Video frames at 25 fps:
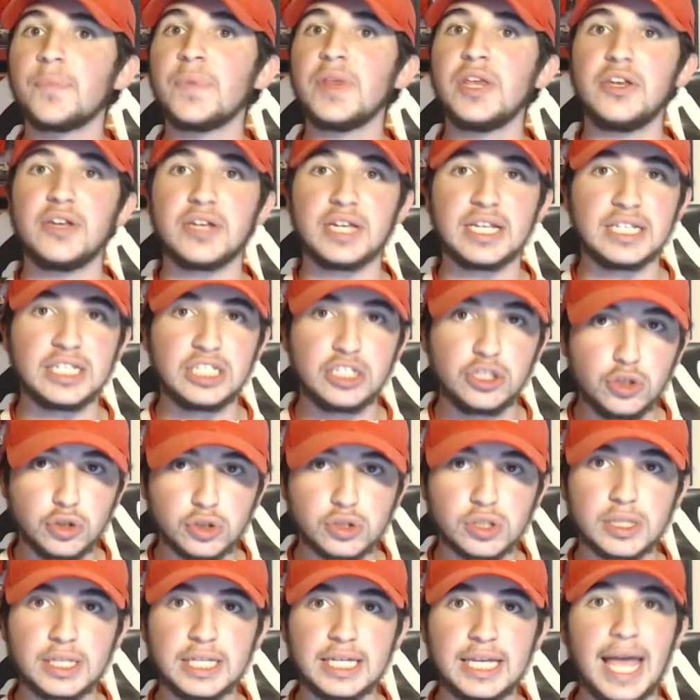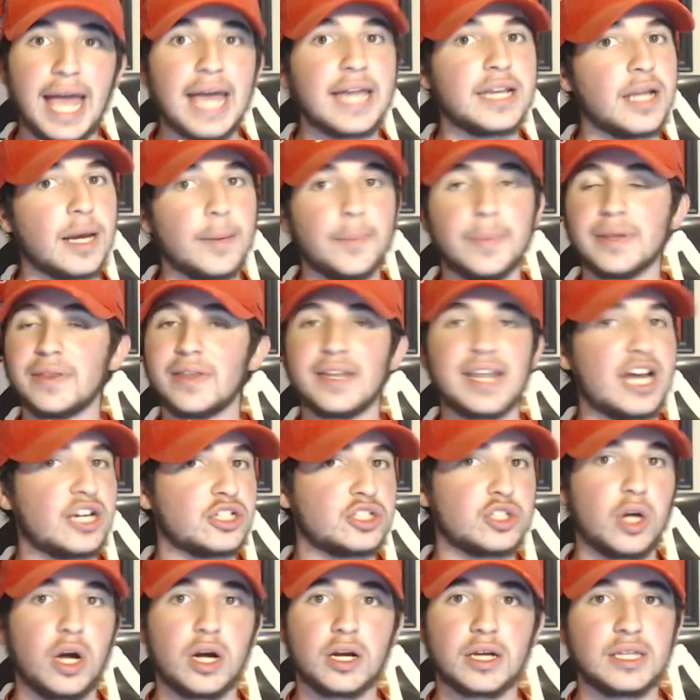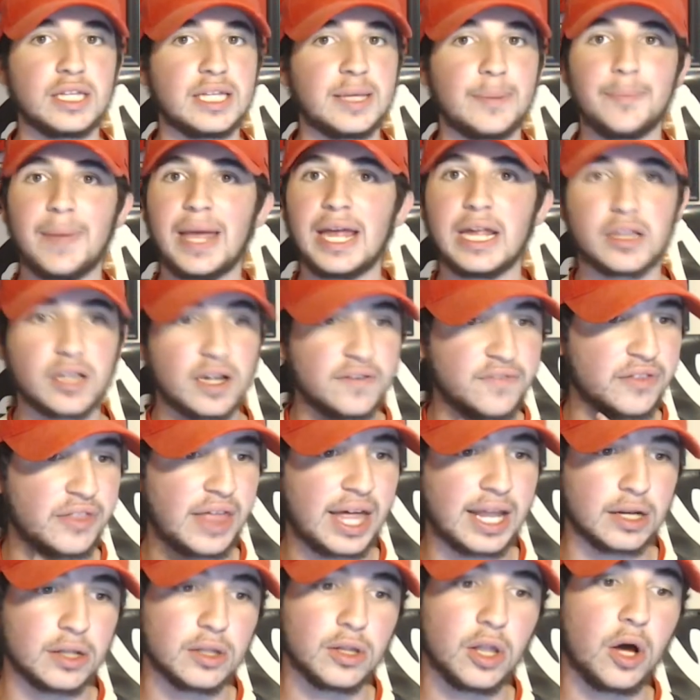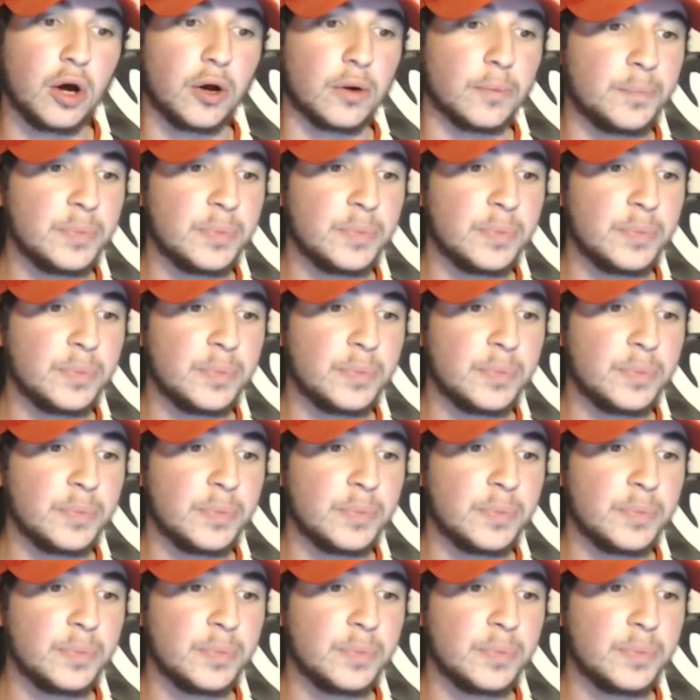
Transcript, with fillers: you can usually end up in the National Hockey League based off of that alone.